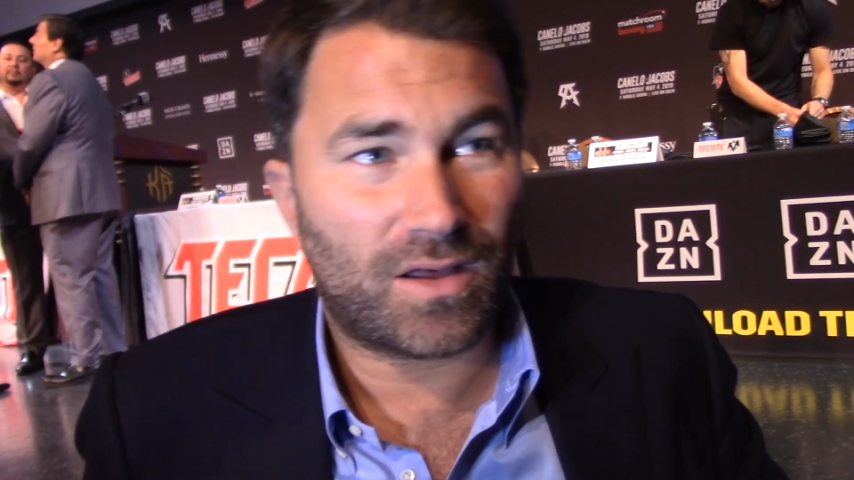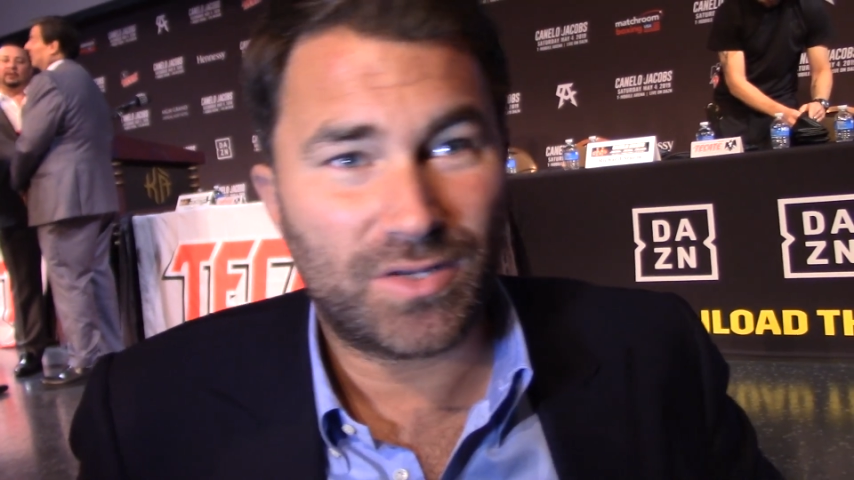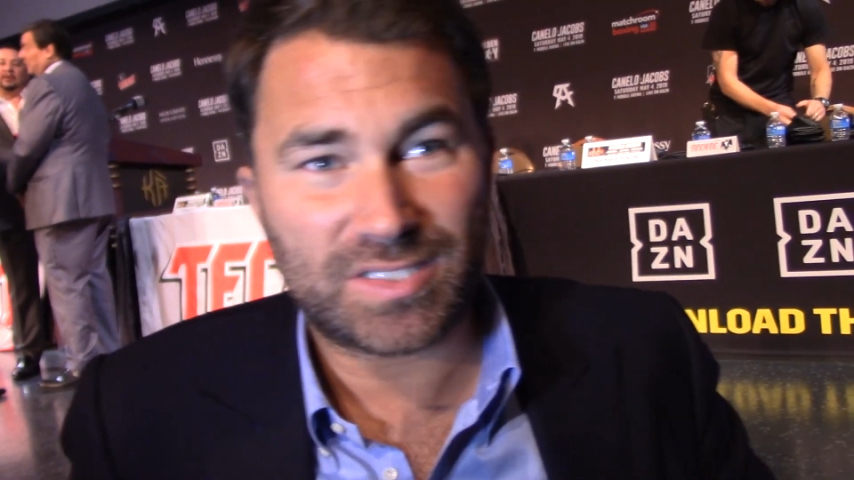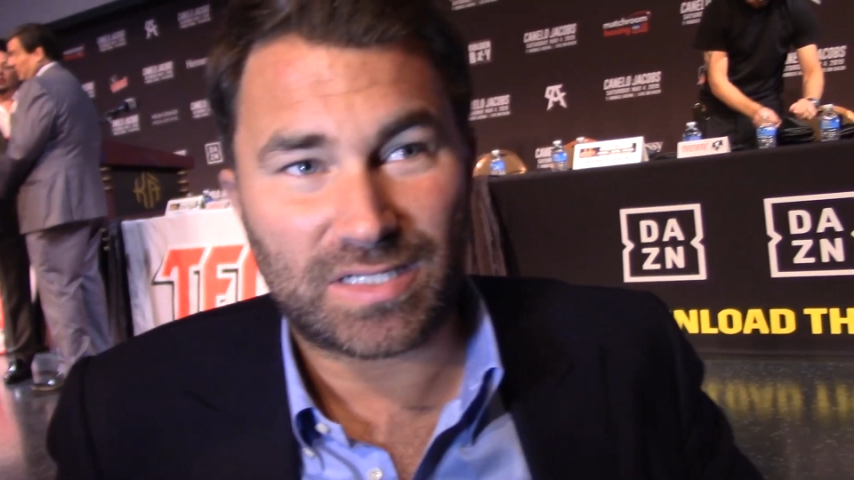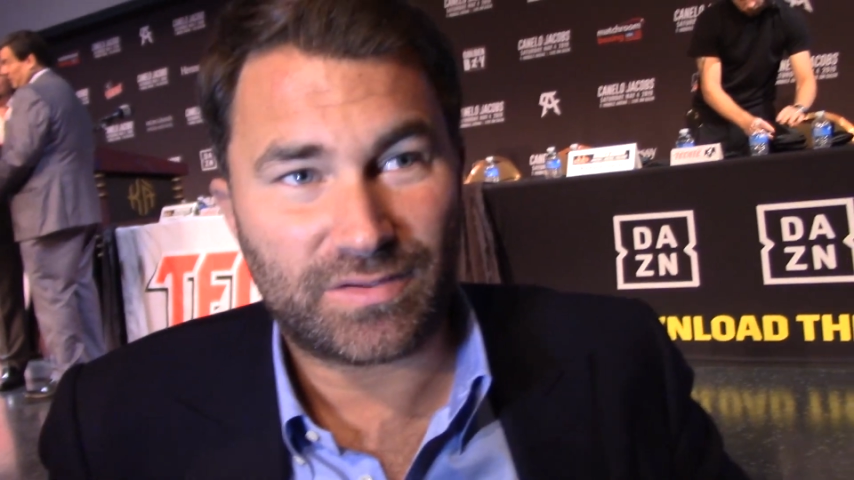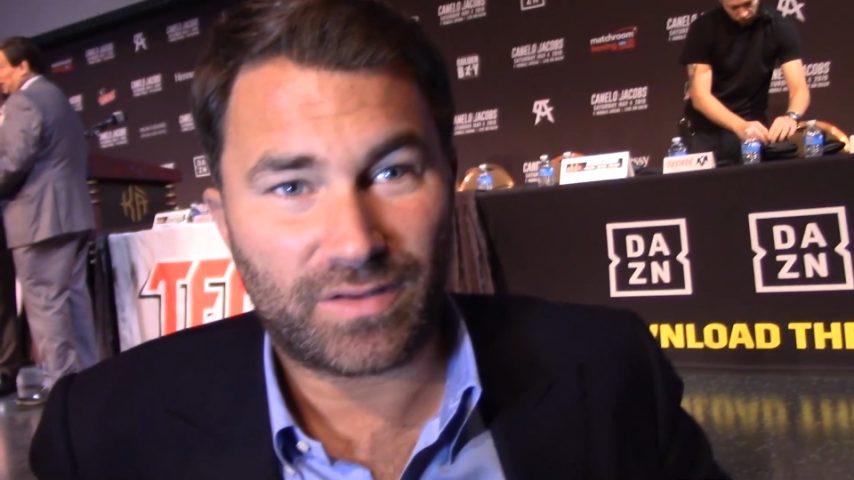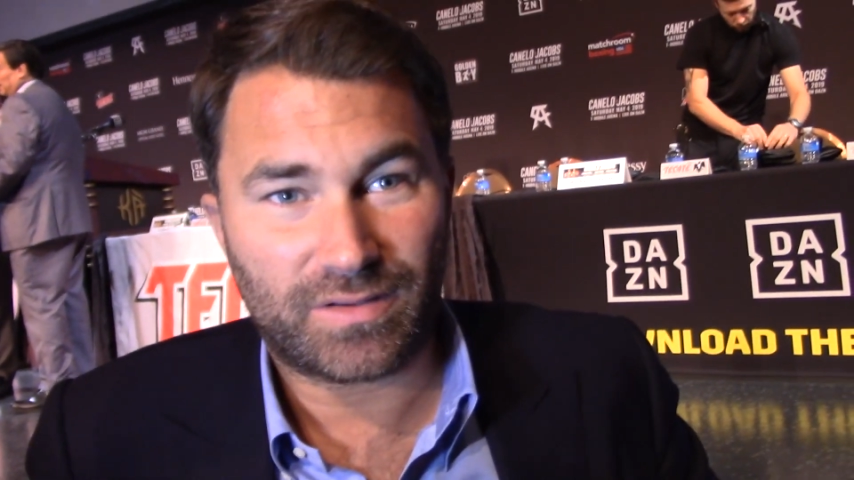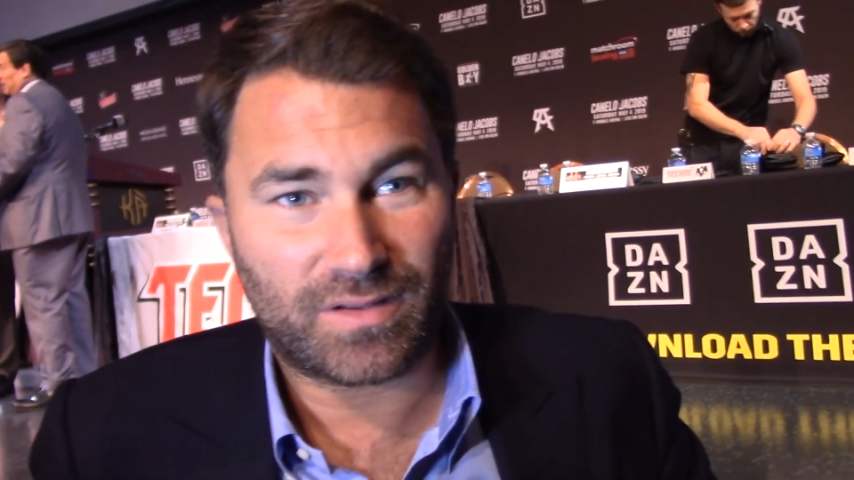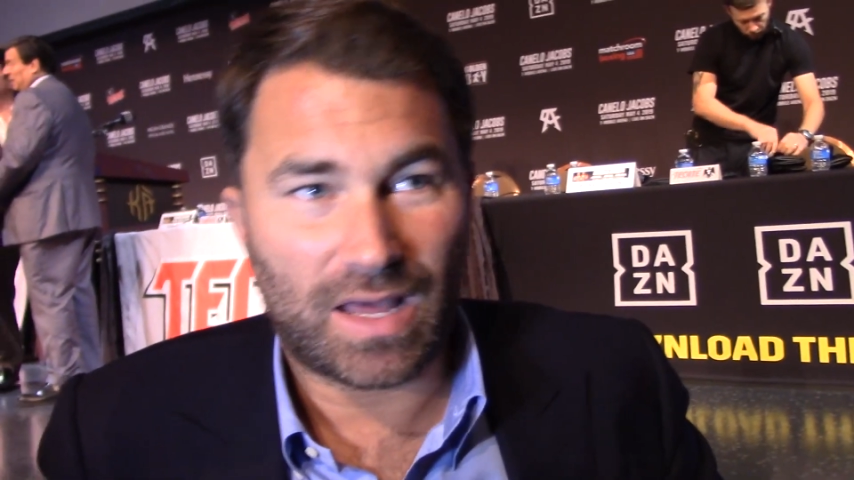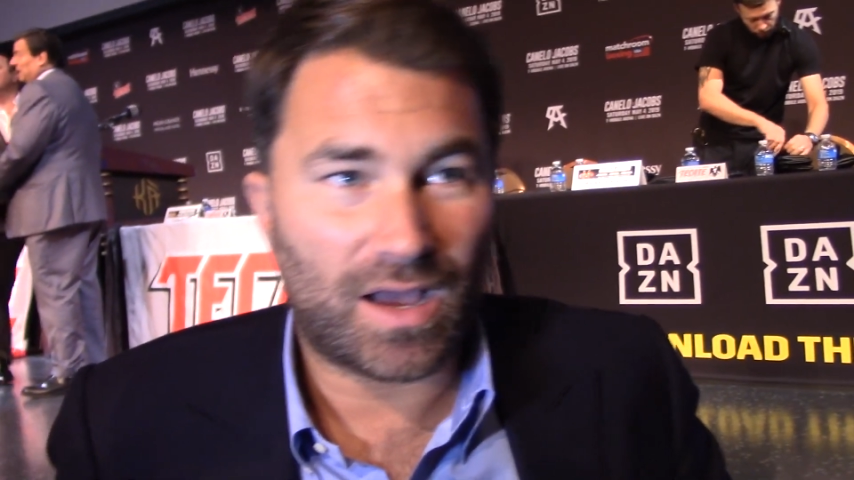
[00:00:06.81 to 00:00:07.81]
Honestly,
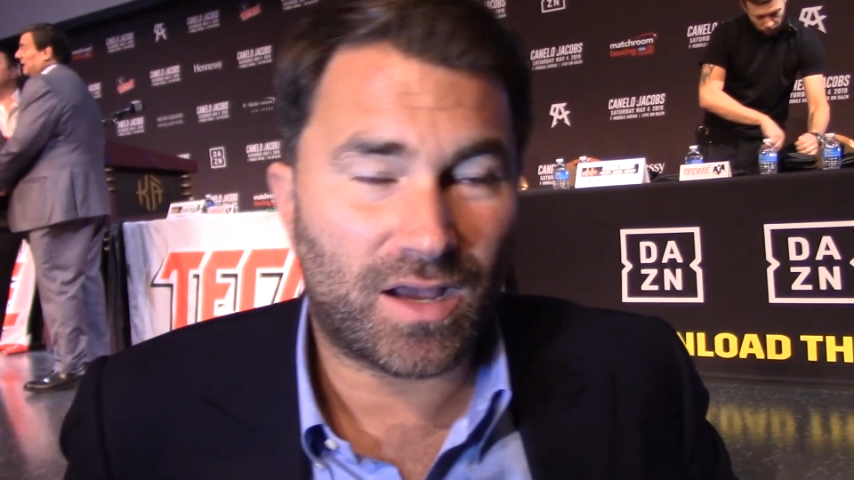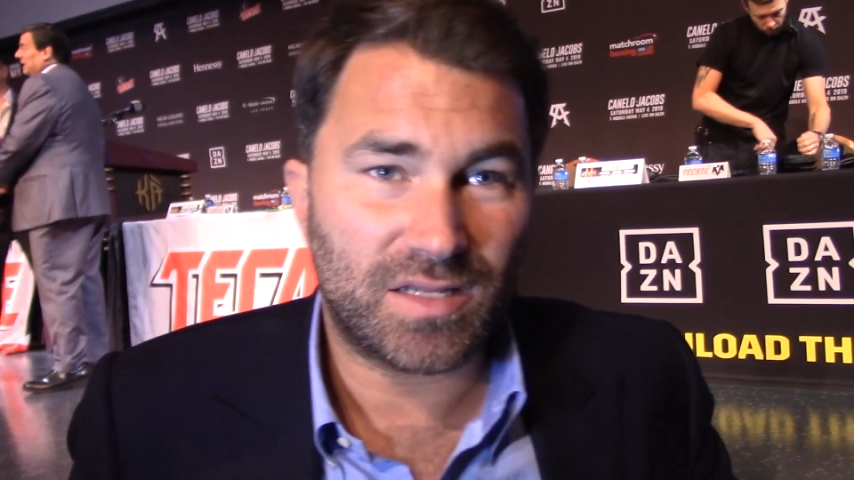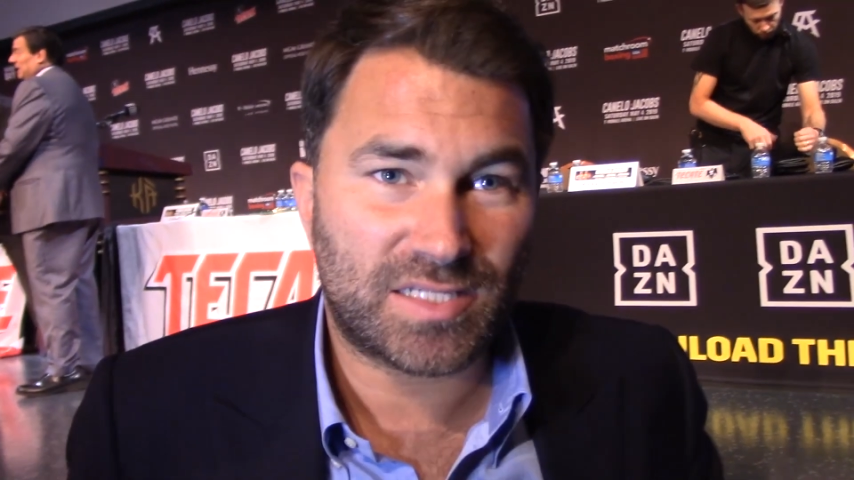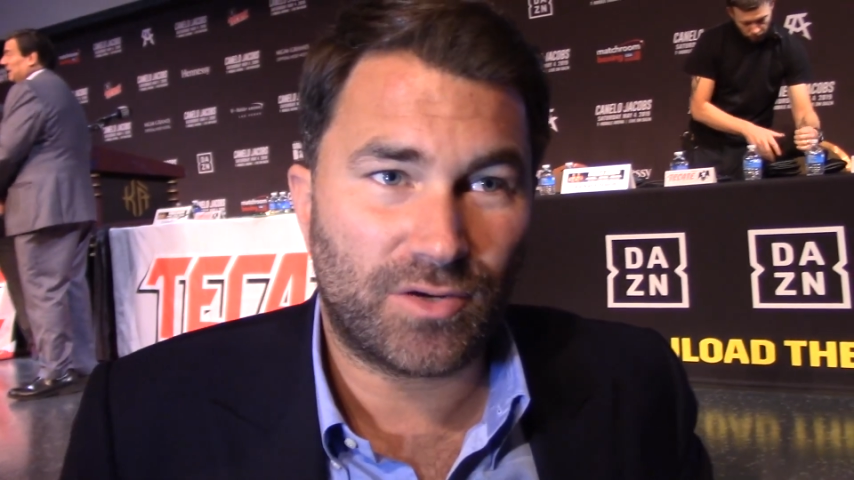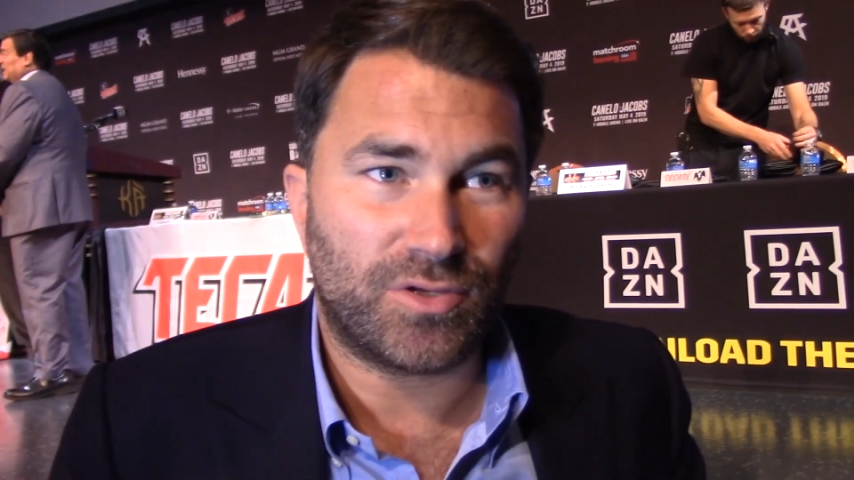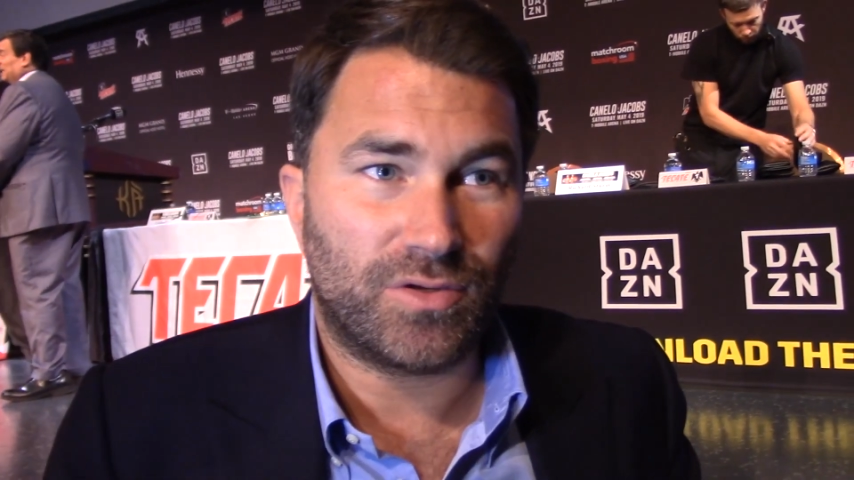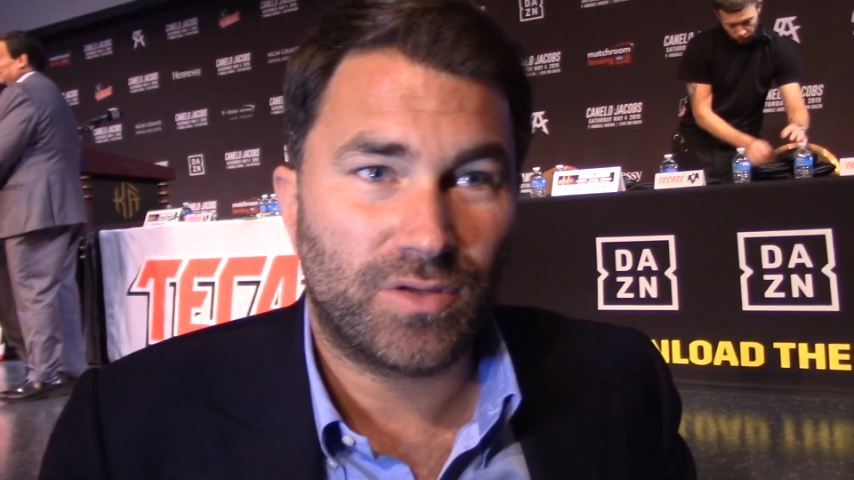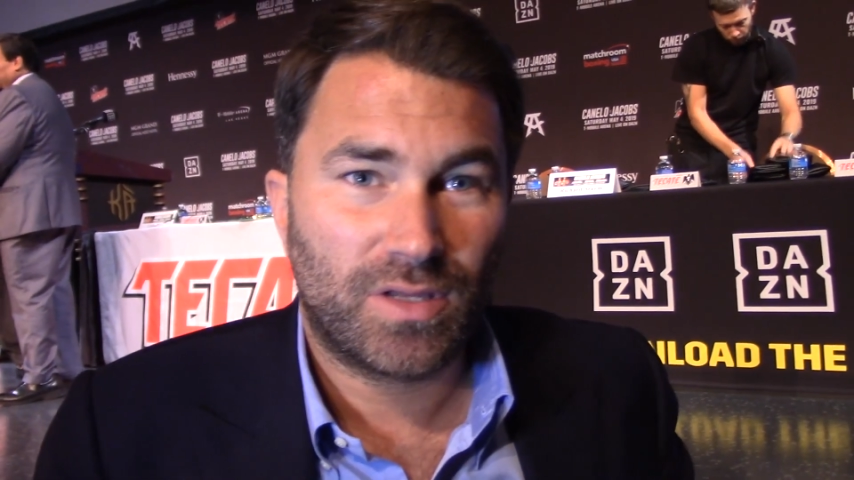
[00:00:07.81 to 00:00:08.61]
like I can't tell you,